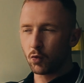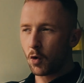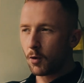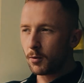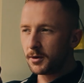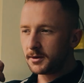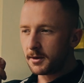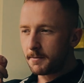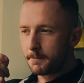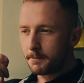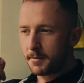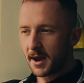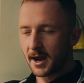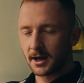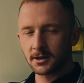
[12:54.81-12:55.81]
What would the
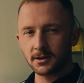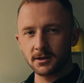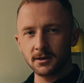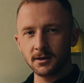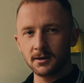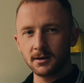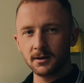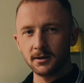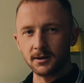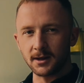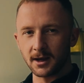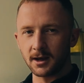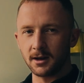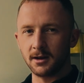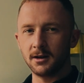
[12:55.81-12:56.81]
best
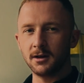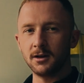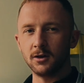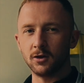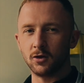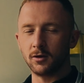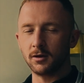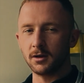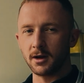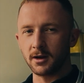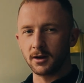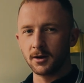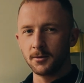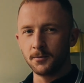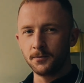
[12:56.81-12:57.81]
day look
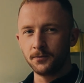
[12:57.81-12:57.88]
like?